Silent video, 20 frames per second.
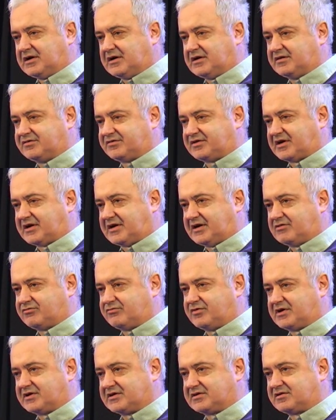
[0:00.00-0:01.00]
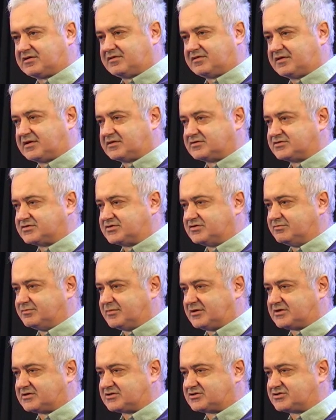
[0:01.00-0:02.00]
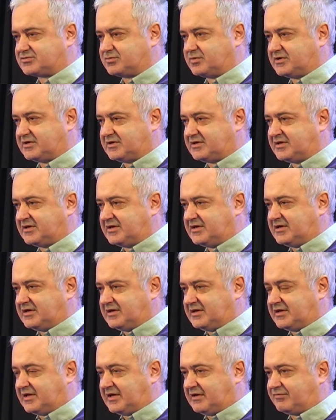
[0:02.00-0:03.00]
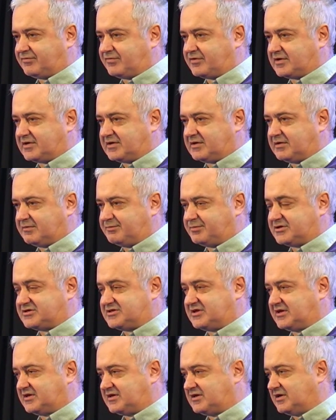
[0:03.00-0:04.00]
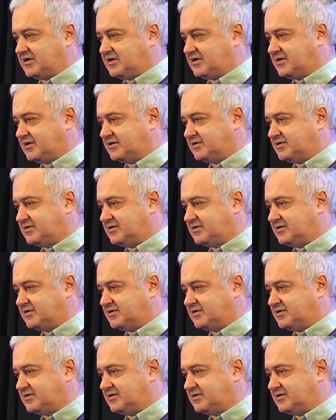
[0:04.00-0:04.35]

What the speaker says: as to how right those who marched were in every particular.